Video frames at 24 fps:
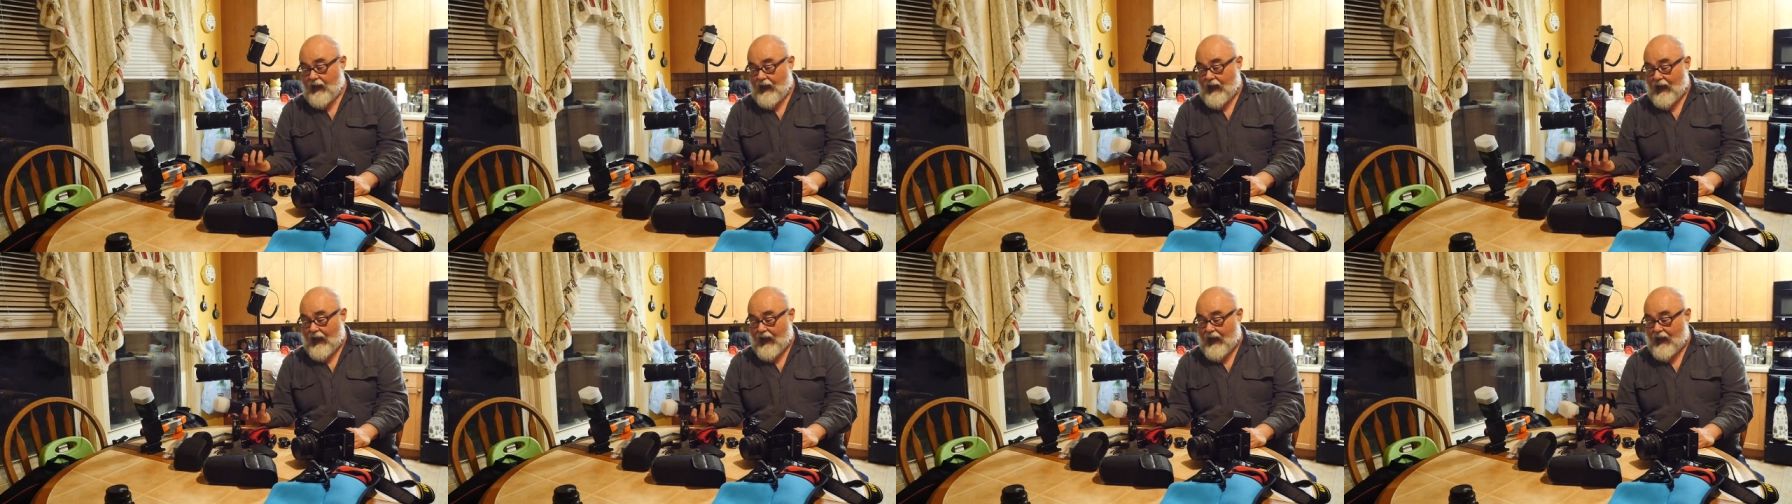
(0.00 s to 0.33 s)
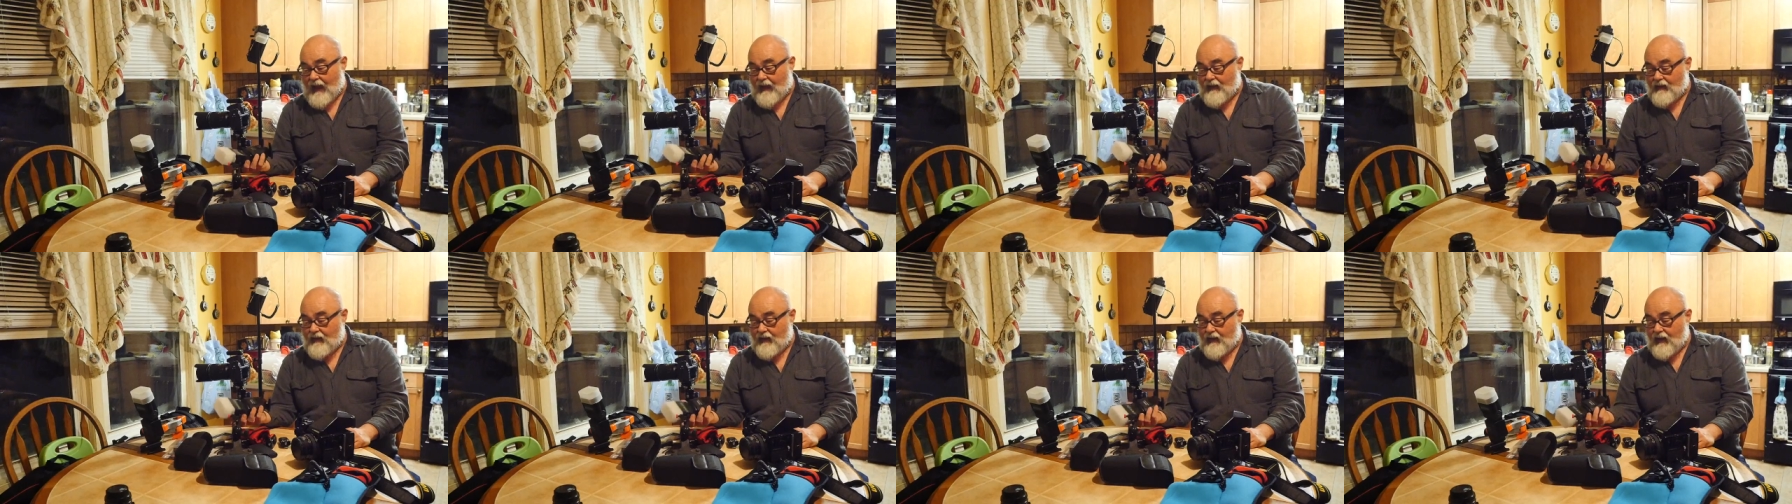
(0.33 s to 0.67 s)

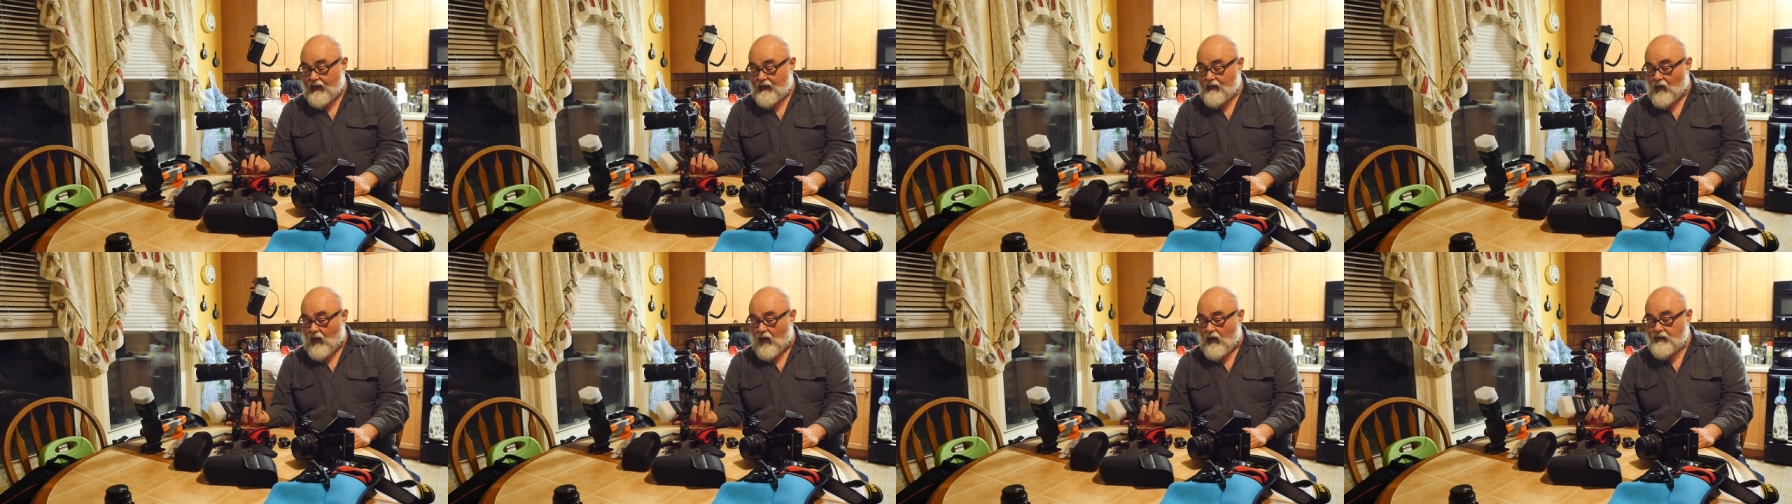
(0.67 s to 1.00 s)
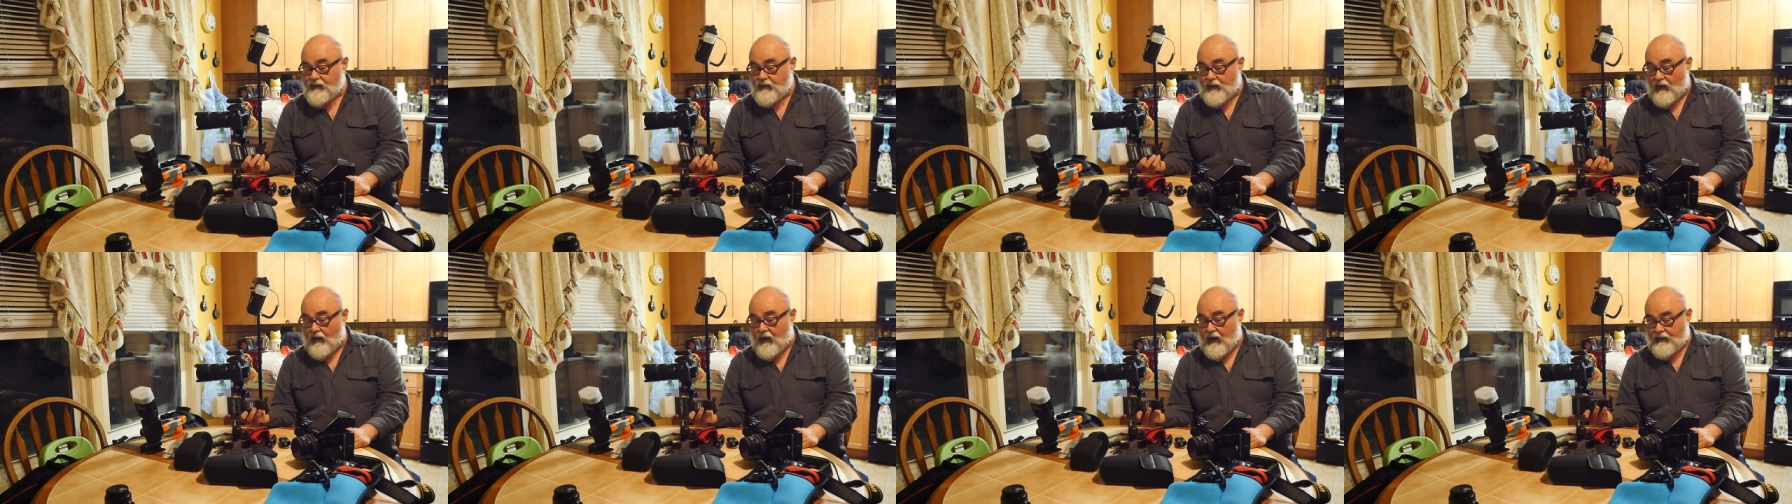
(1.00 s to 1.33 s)
and it
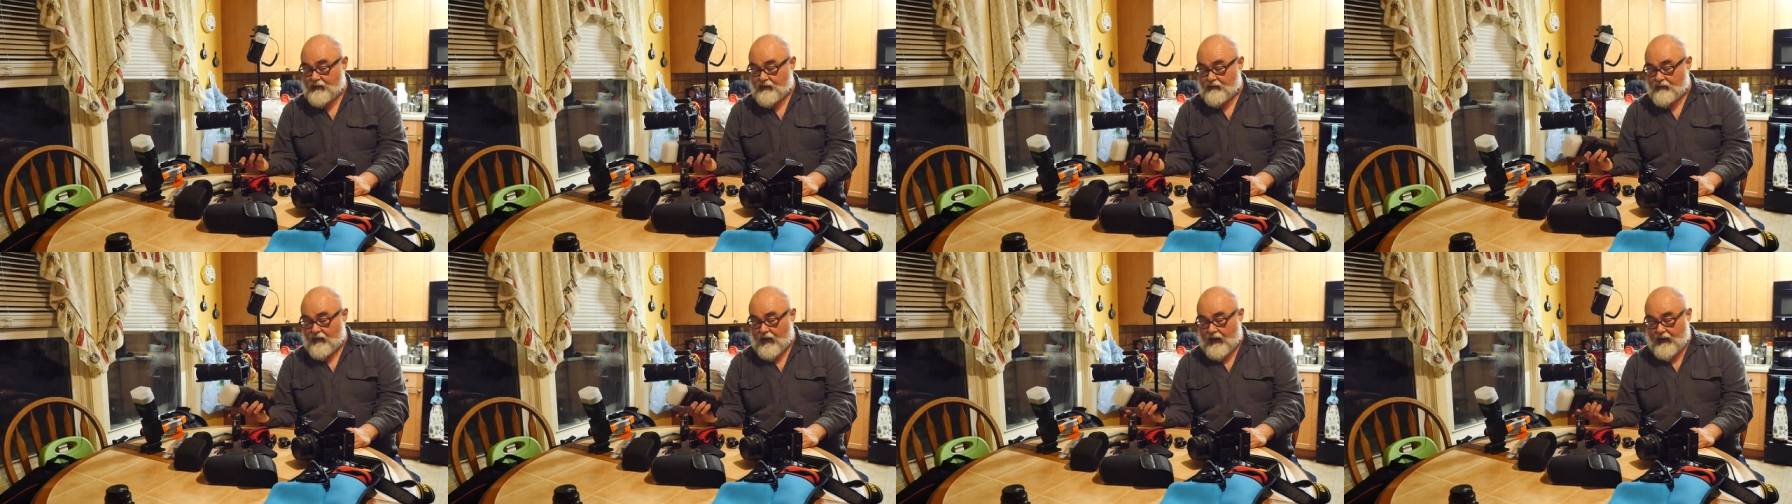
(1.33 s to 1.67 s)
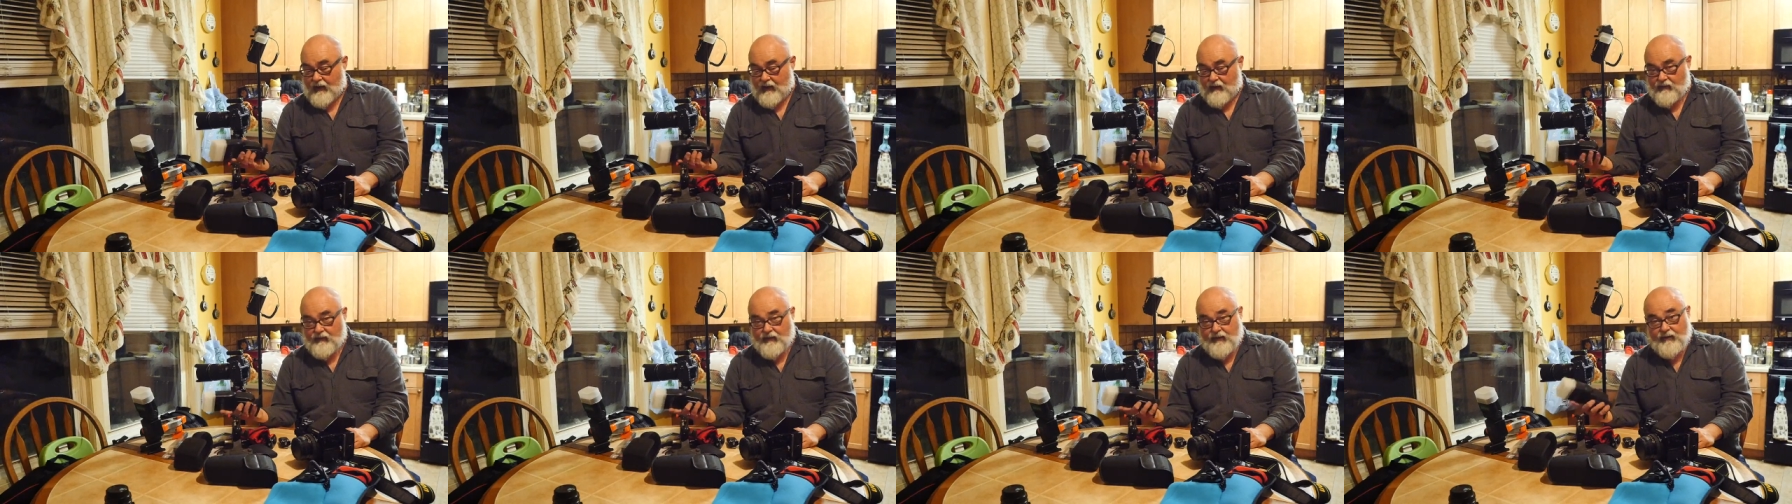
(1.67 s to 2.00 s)
also has a
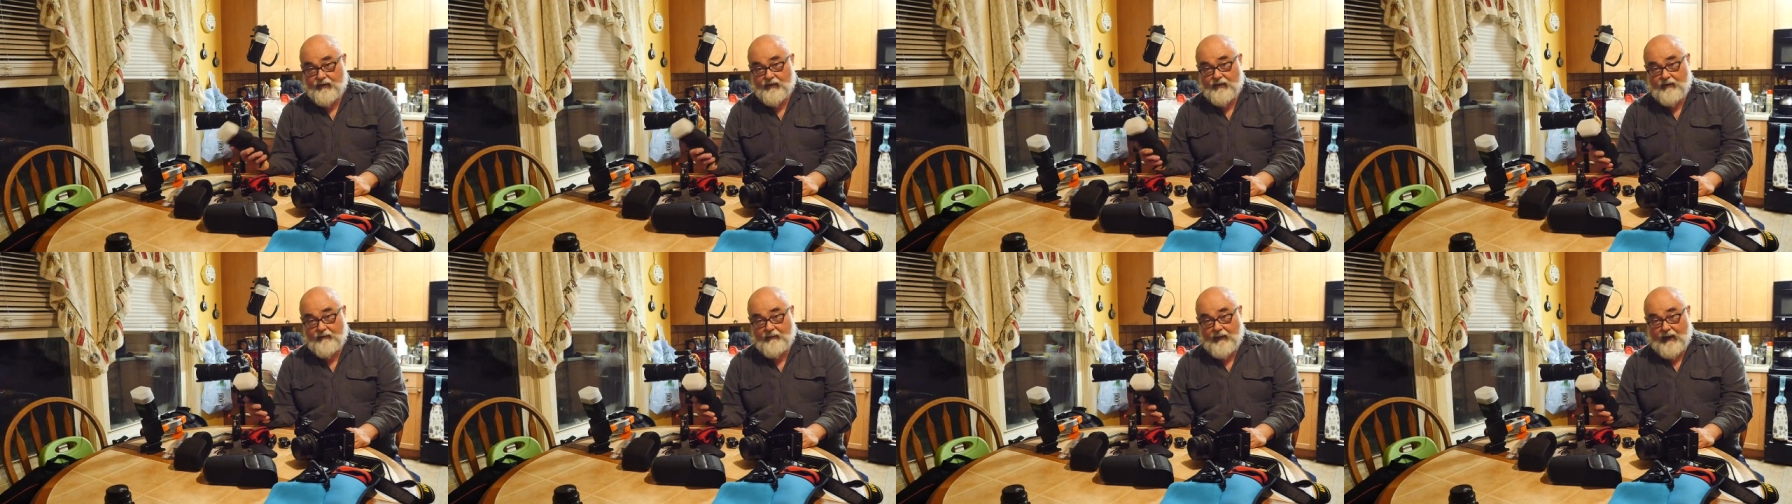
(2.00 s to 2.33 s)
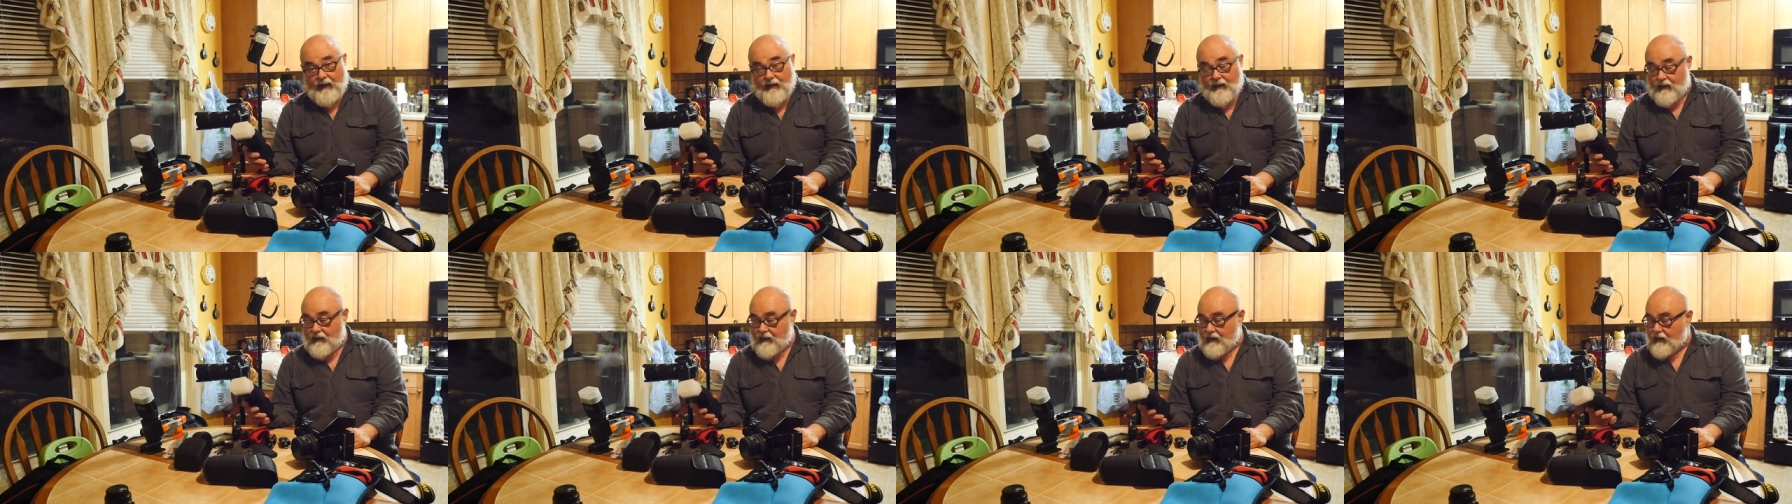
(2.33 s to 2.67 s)
radio system
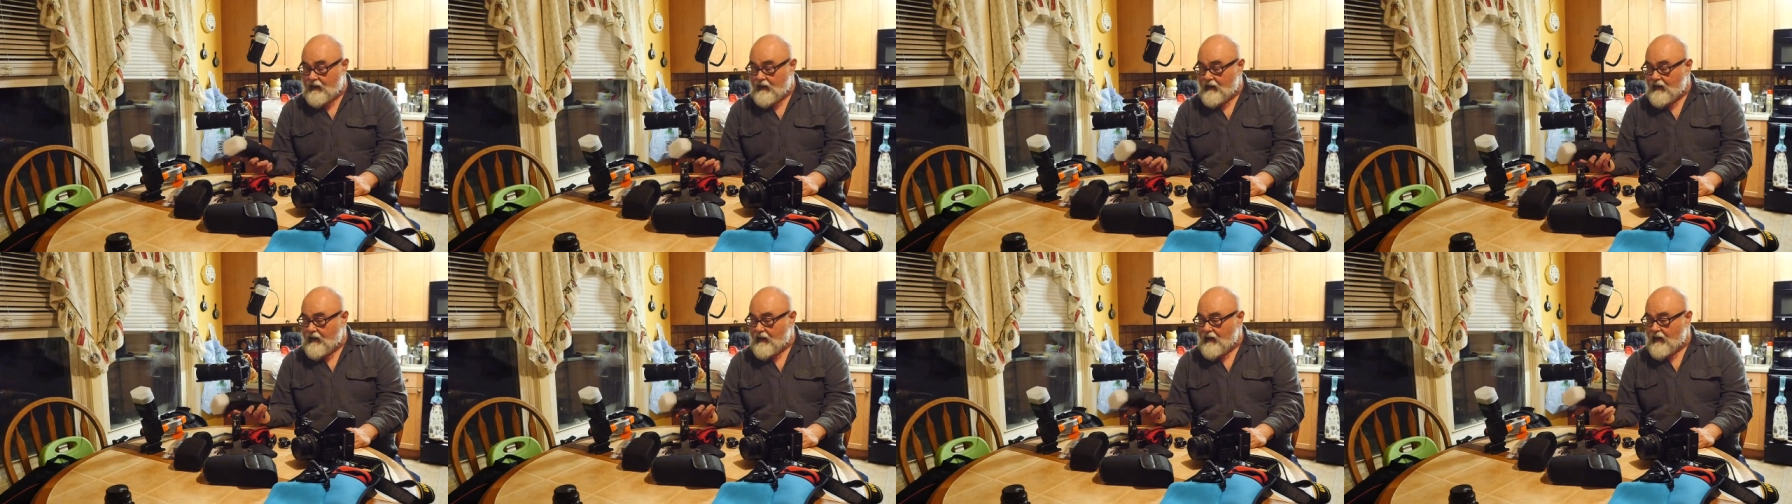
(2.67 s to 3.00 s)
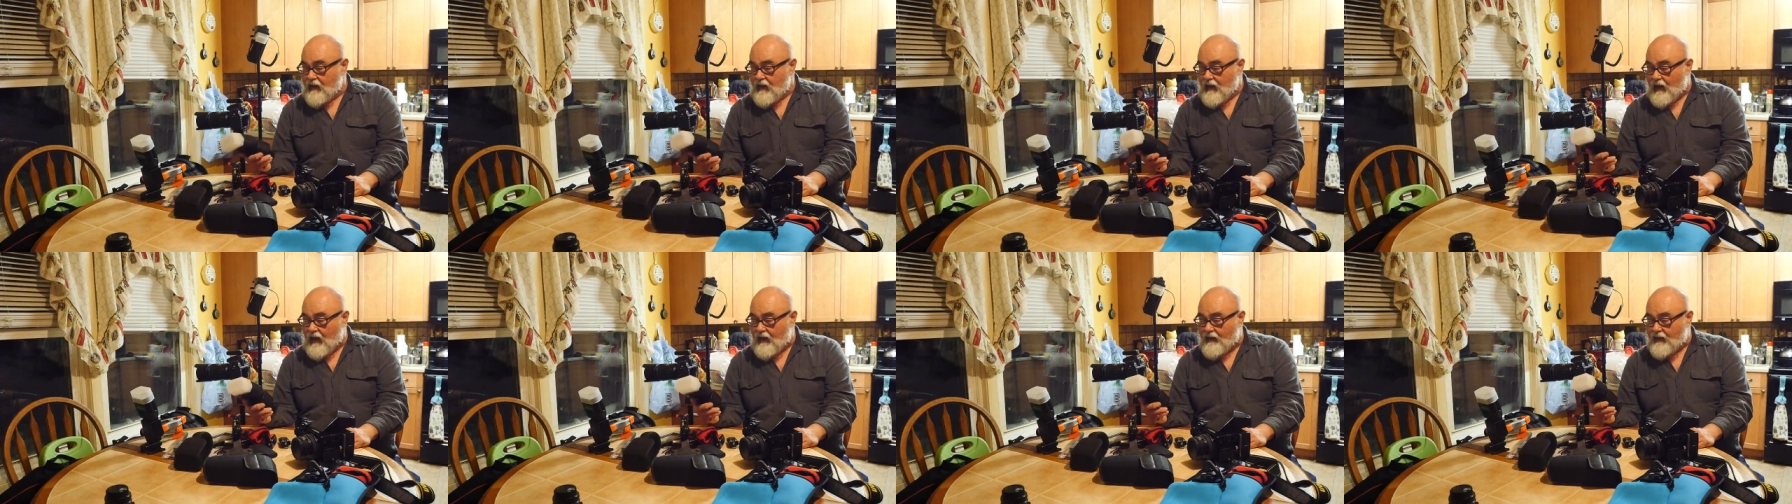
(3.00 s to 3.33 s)
in
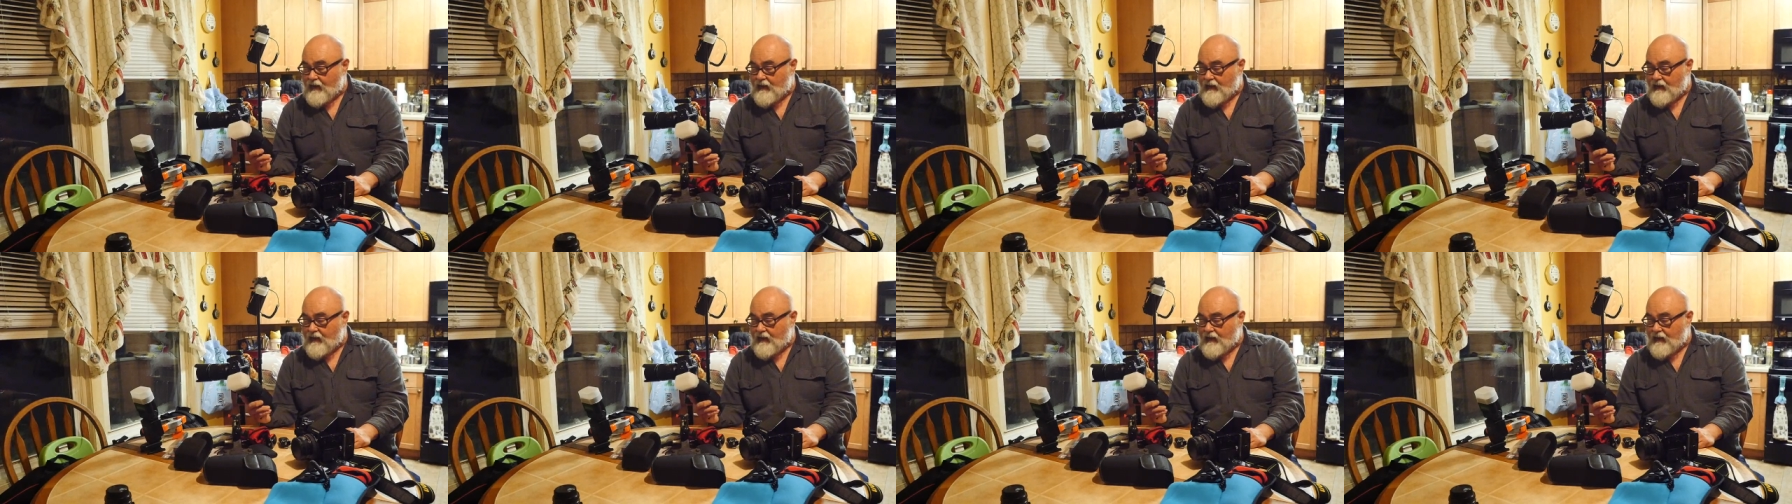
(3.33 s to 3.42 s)
it.